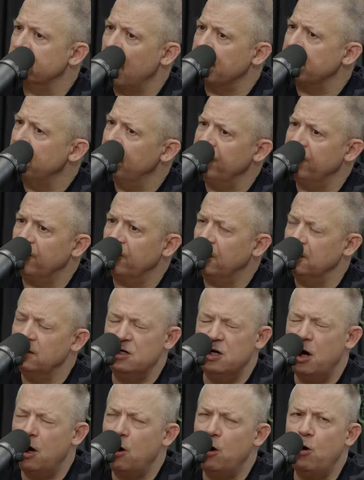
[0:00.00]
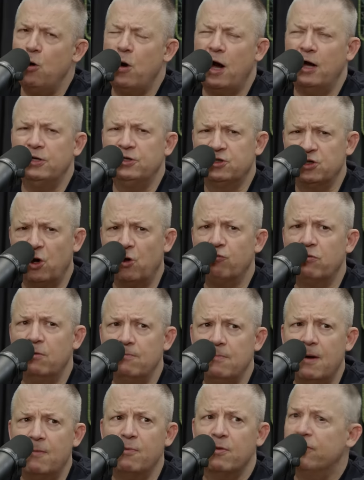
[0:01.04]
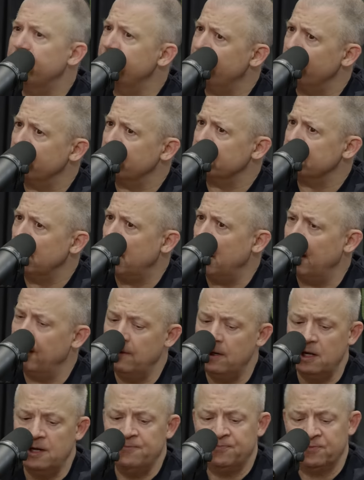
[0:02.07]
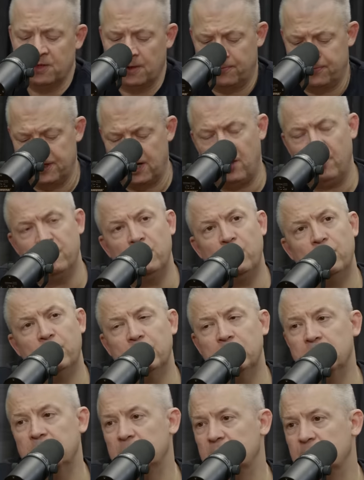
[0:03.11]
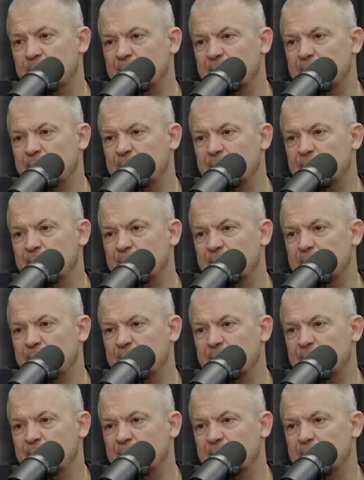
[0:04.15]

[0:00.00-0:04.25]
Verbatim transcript: time. To no, no, I don't remember the first time. But I would, did a friend